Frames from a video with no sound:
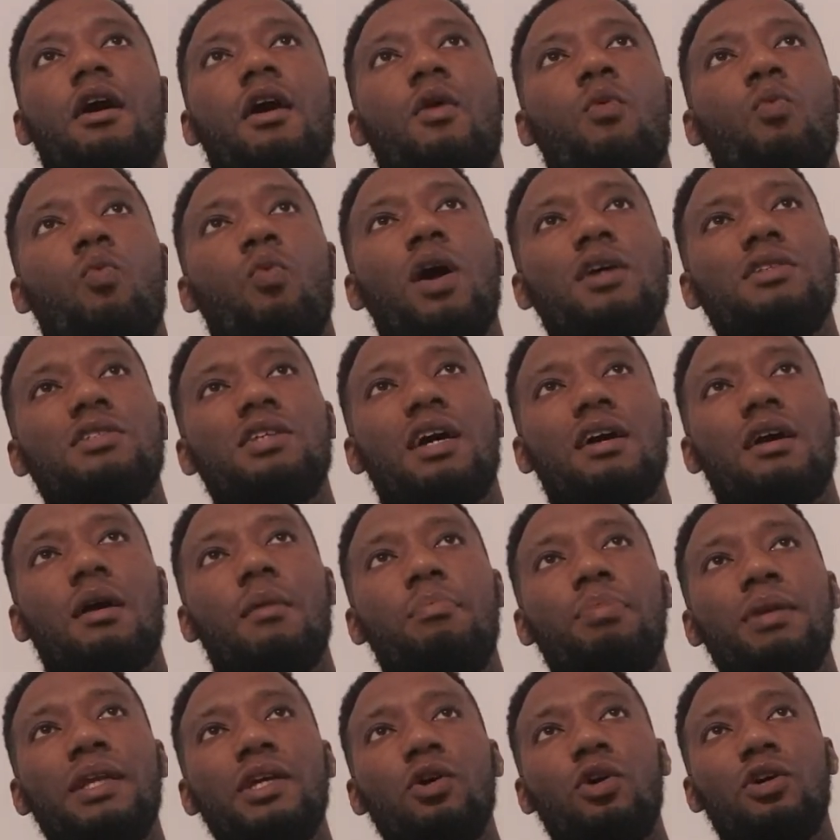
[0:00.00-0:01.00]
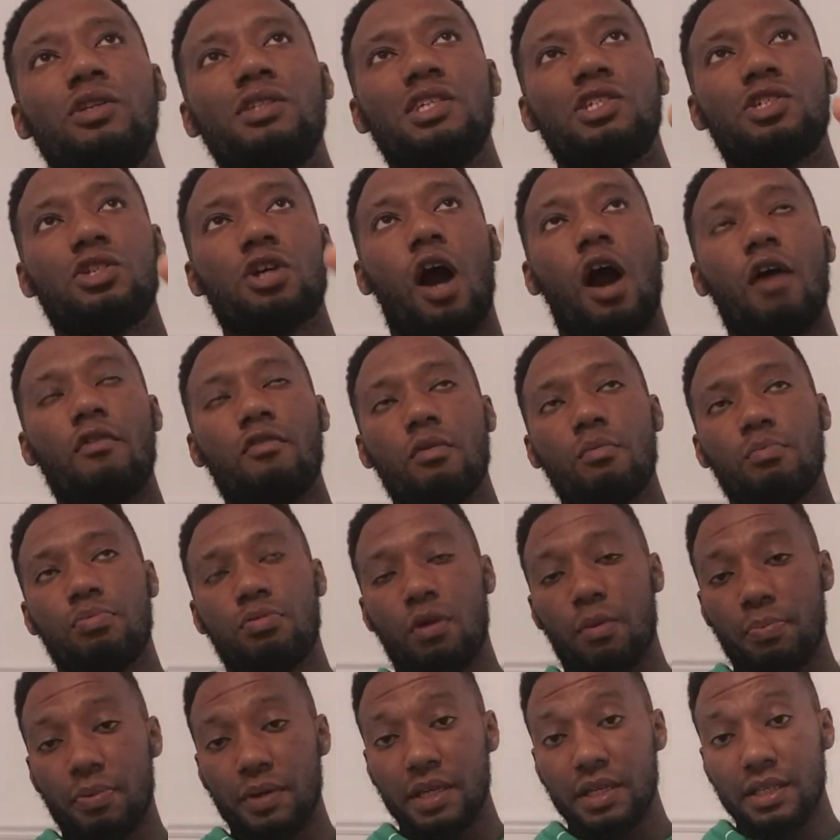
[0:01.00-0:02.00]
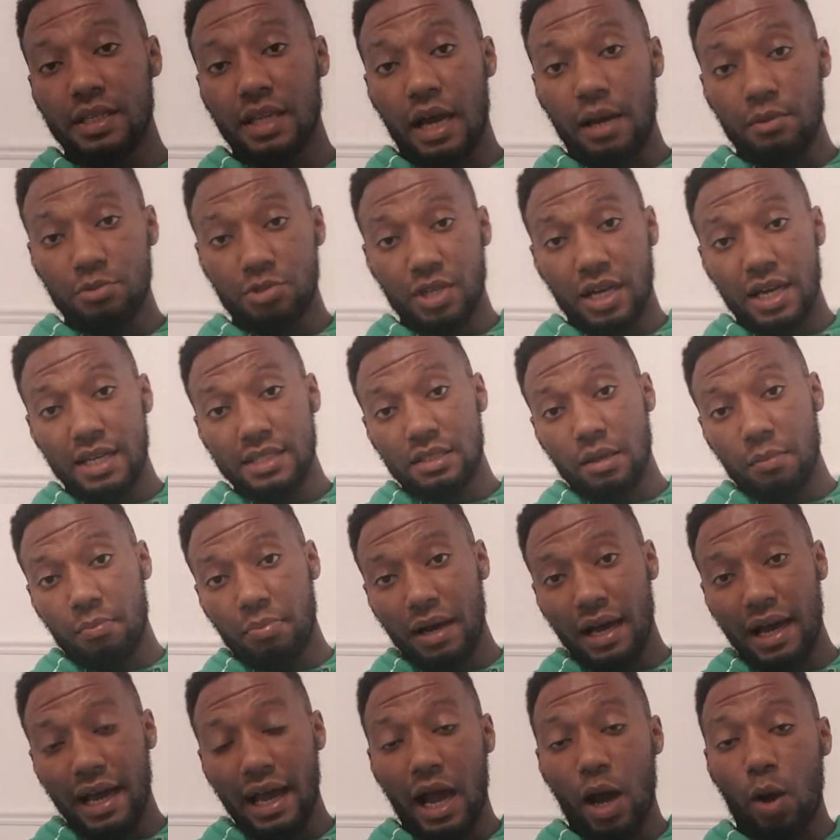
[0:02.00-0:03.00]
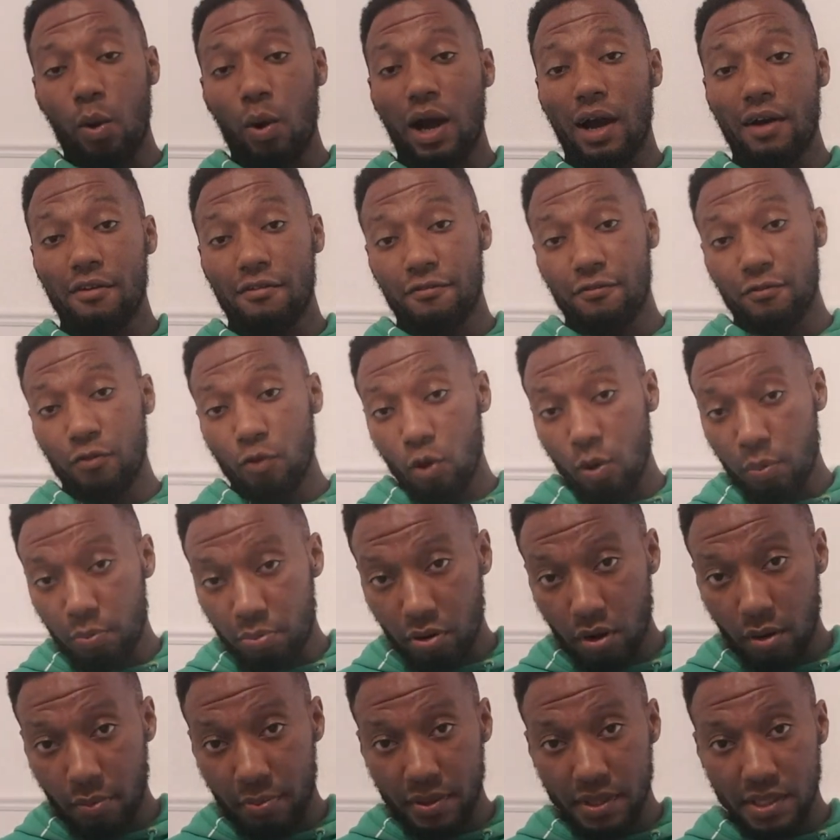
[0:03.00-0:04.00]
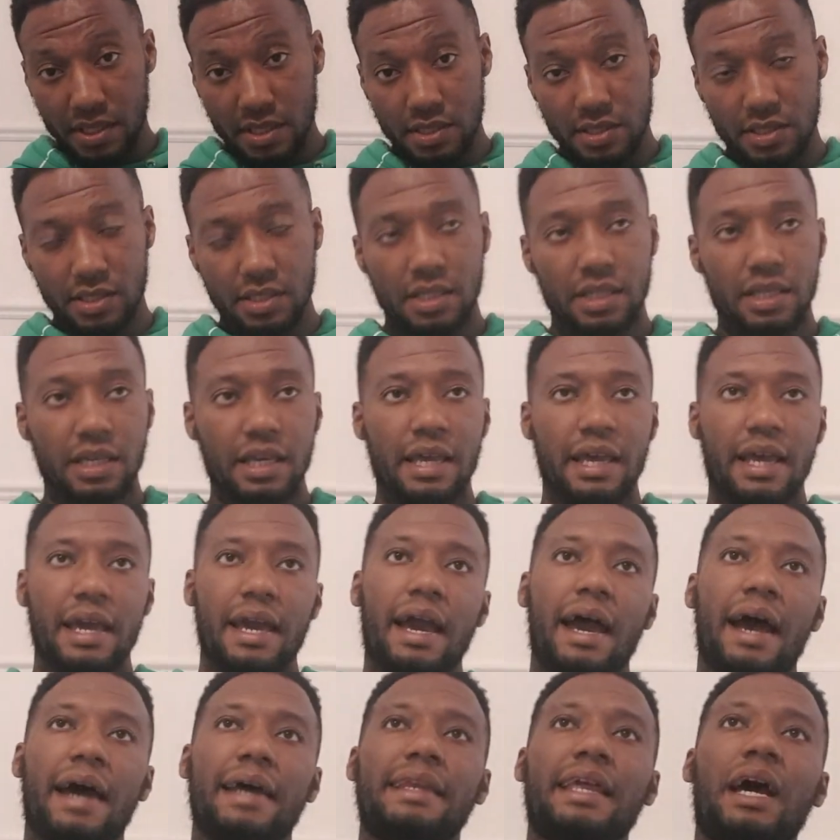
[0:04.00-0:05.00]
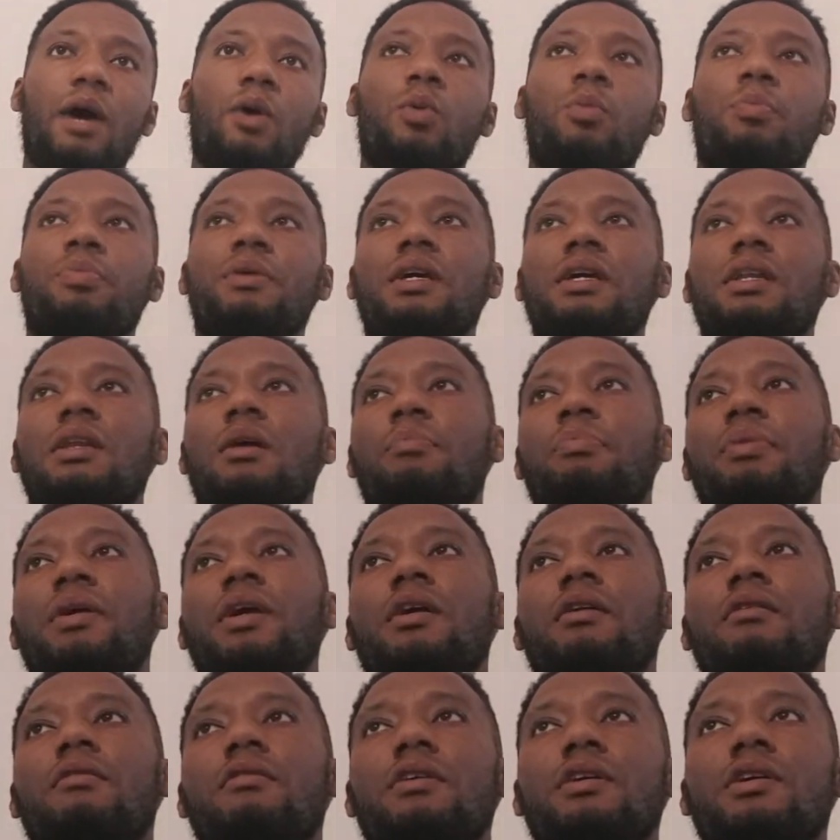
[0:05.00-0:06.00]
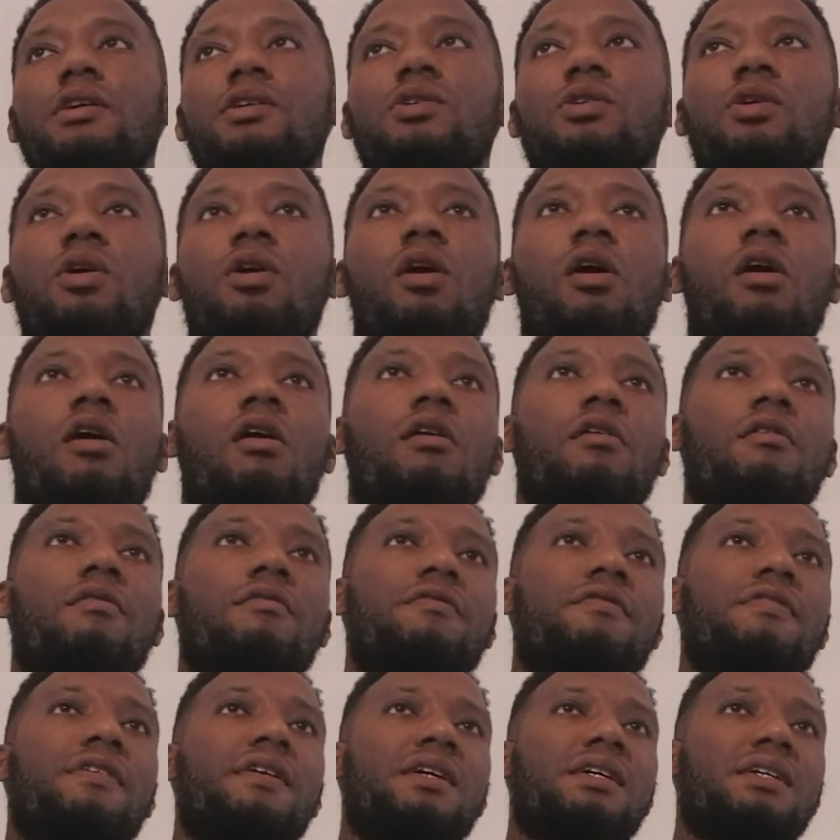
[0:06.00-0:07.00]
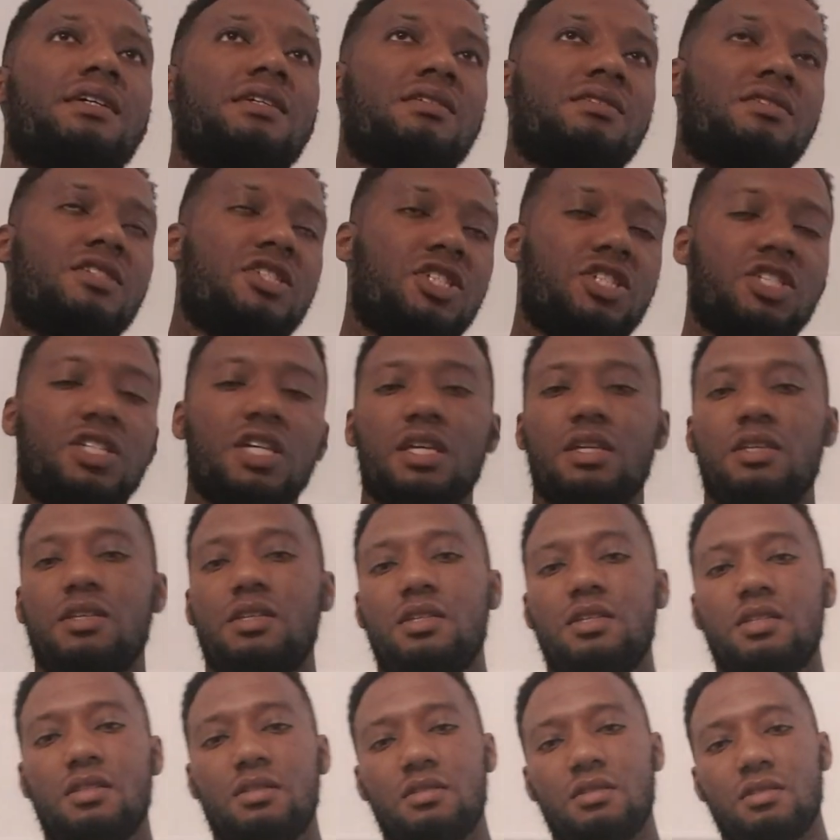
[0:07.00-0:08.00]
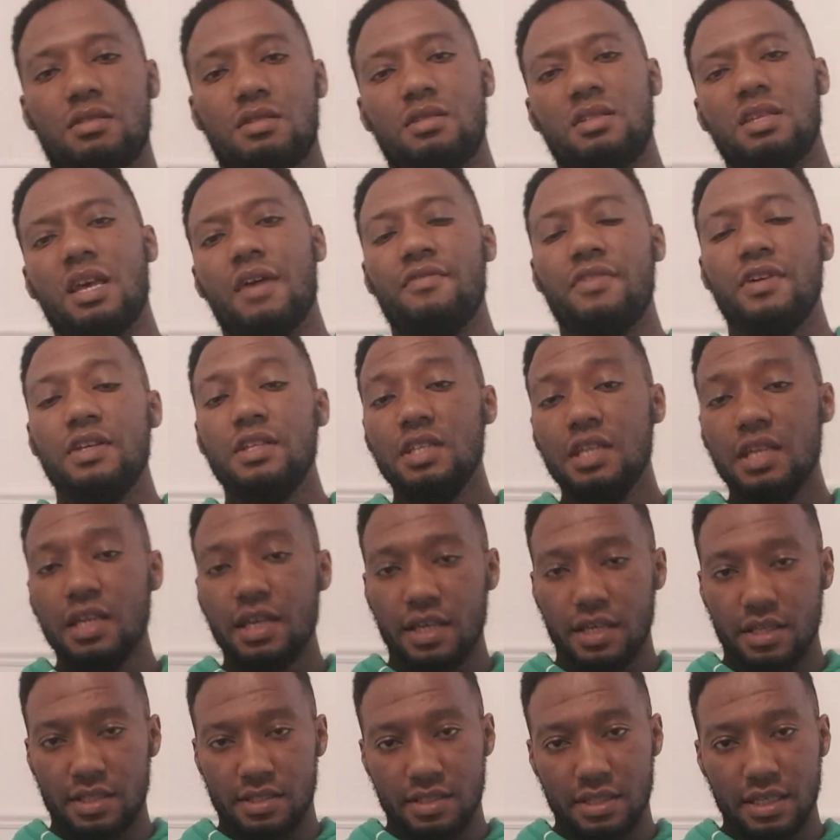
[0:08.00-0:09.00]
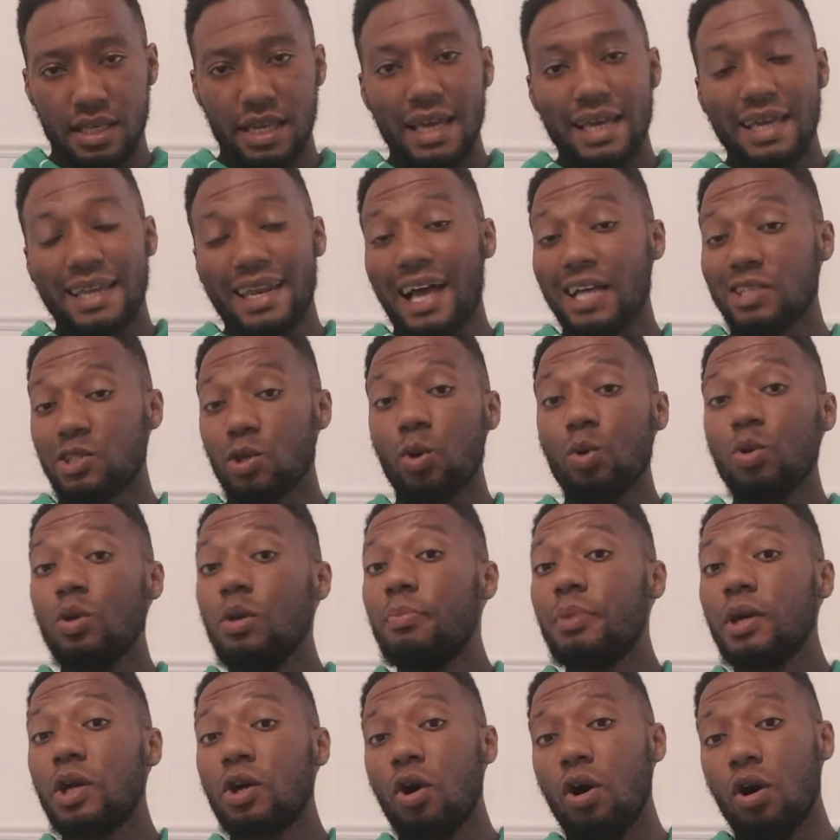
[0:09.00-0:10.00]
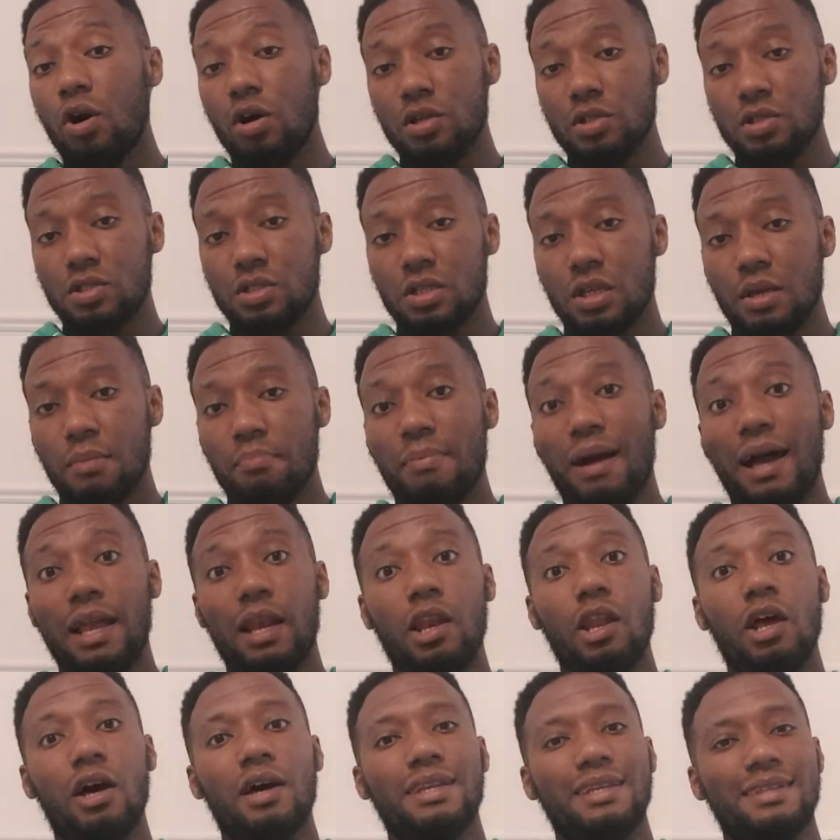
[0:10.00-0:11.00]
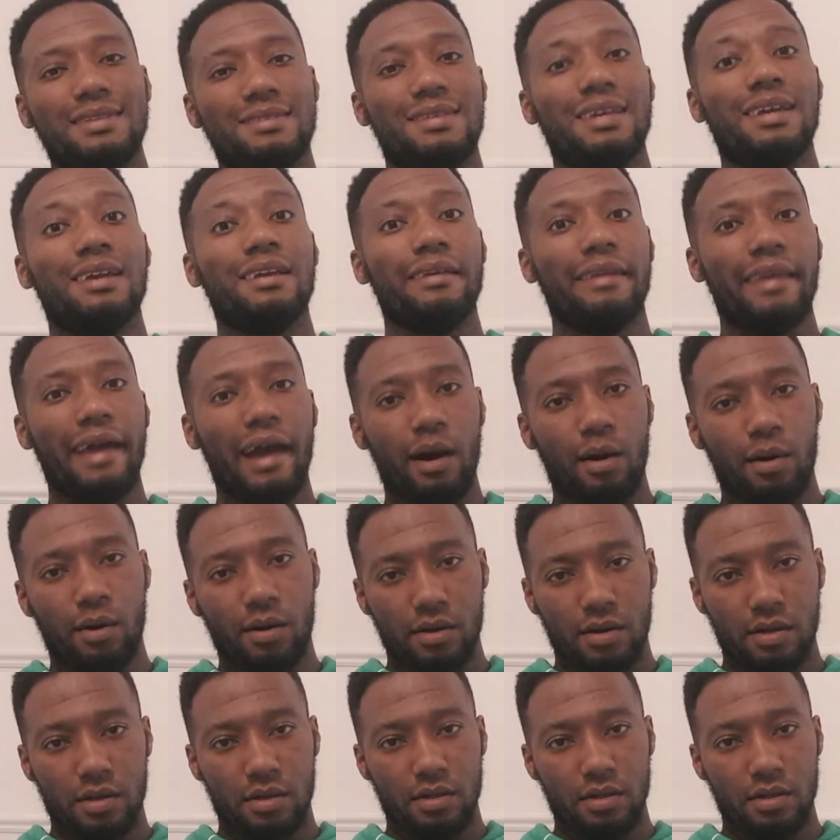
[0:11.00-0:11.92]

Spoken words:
Once I complete on this current property that I'm trying to buy, I will have 4 properties. And that will be in a period of 6, 7 years. And that's only because man learned the thing now,